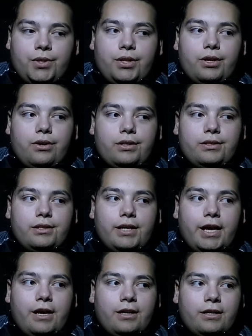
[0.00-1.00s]
And
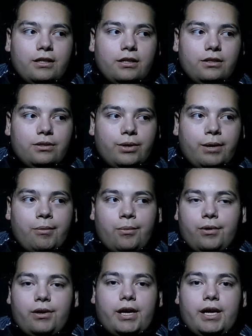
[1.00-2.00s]
honestly, don't get me
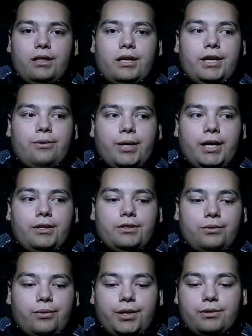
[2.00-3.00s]
wrong, I like creating
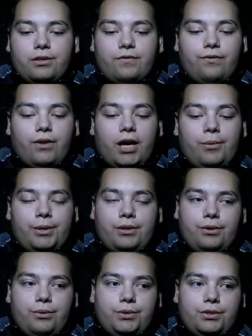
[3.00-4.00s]
stories on the fly with
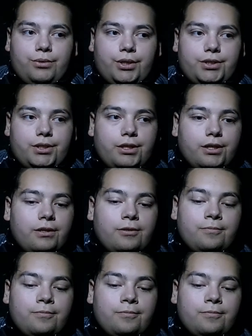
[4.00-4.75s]
no structure.